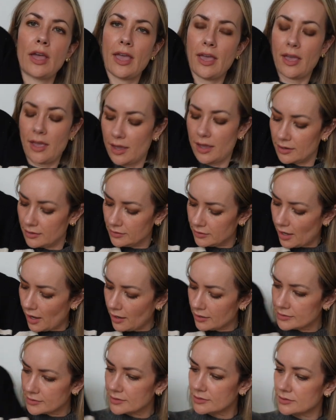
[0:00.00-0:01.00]
and yeah,
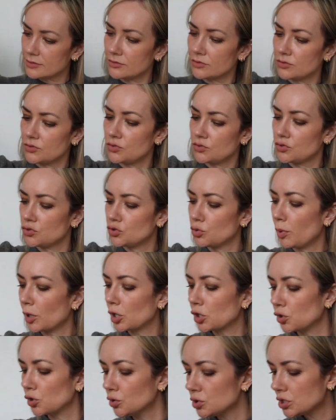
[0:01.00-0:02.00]
it's super
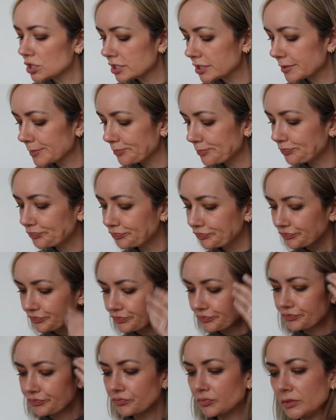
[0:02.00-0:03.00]
cute.
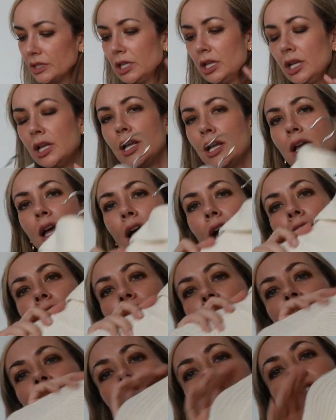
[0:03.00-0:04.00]

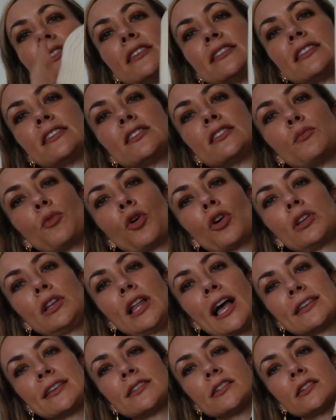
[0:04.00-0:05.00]
Again, this is the more
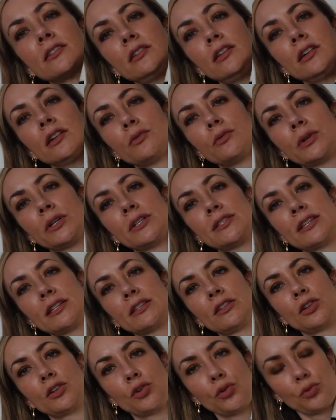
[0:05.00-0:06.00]
classic look where it's like
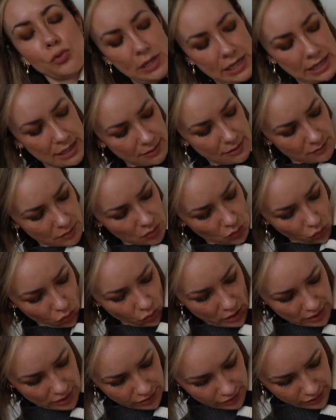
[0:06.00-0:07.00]
the cream
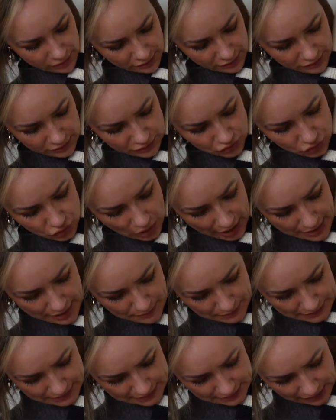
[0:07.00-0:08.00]
with the
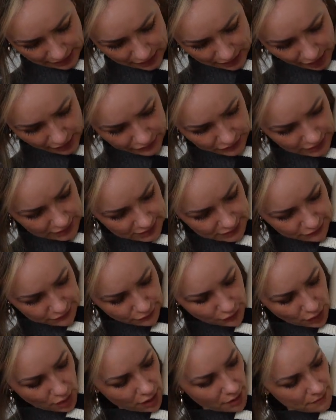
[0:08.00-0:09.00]
stripes. I got this
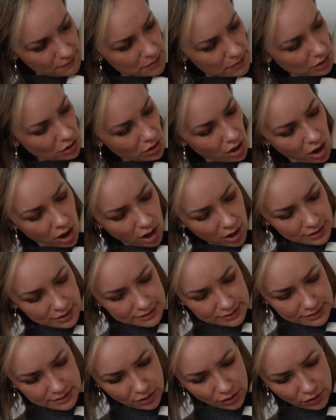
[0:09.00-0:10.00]
from
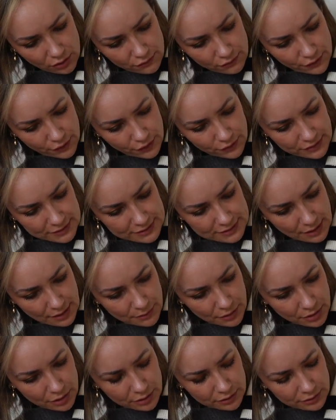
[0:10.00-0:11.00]
COS over the
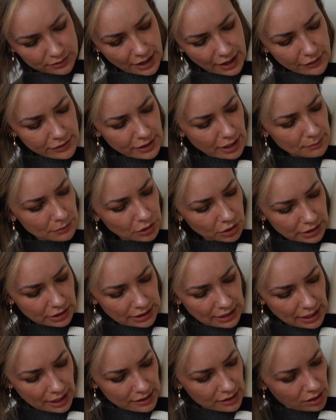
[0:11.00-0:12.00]
summer. Now that I'm
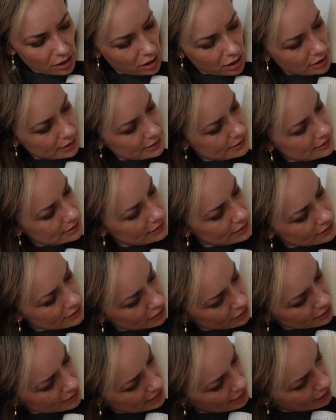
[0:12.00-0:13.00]
looking at it, honestly, this
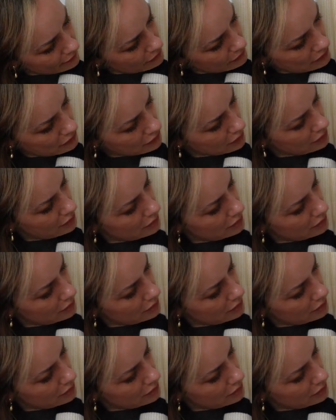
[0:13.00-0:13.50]
looks navy.